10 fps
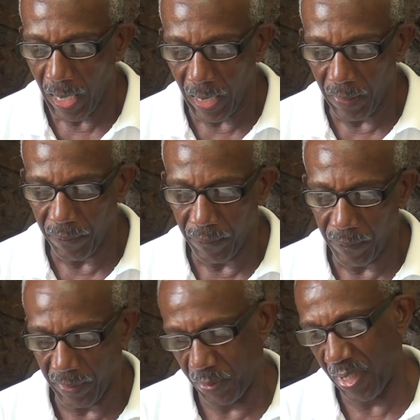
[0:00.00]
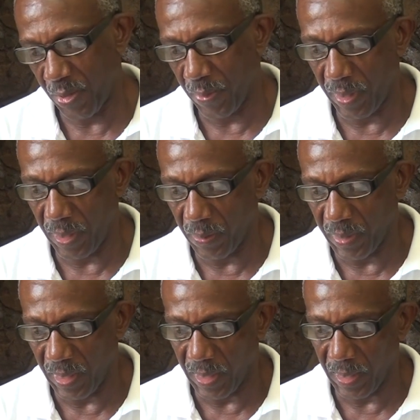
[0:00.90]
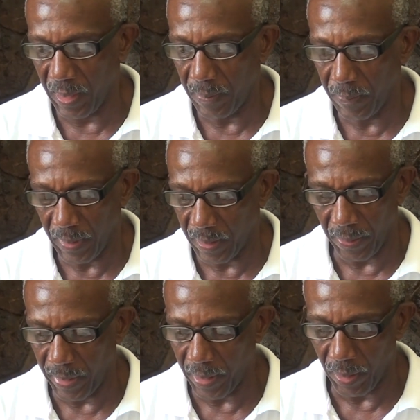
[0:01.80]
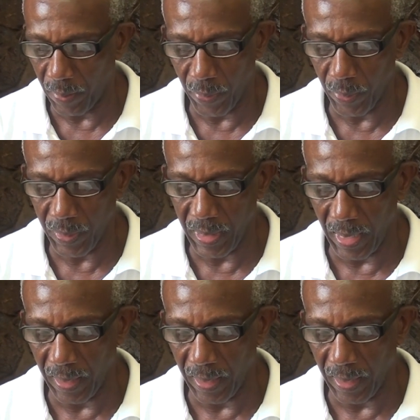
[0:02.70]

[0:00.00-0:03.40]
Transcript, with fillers: And for Treasurer, Utilda is already on unopposed,